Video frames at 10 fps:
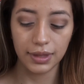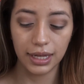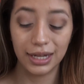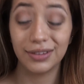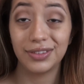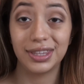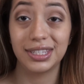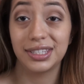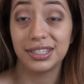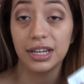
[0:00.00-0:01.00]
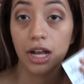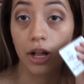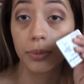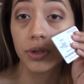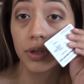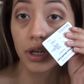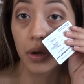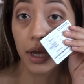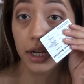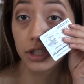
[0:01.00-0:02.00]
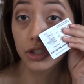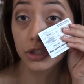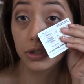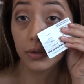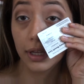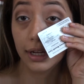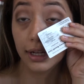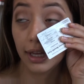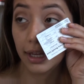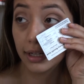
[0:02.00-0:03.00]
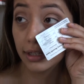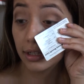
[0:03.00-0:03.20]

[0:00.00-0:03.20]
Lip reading: And if this is going to help you, you can go ahead and just do that again.